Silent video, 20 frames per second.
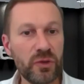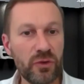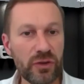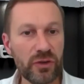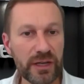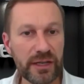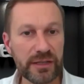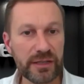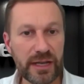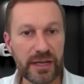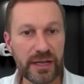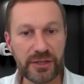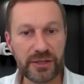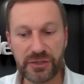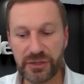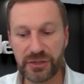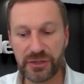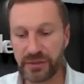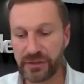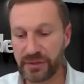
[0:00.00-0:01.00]

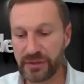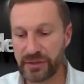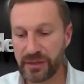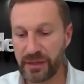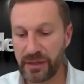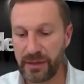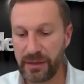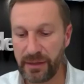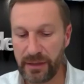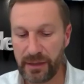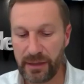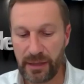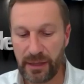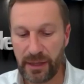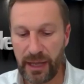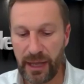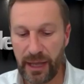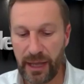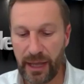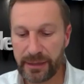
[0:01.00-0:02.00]
organizations
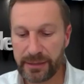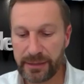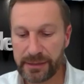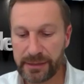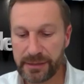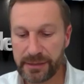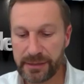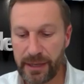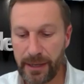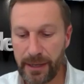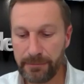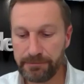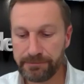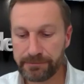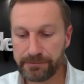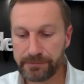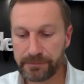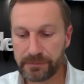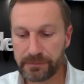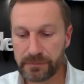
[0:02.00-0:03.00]
and
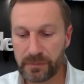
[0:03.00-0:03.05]
um,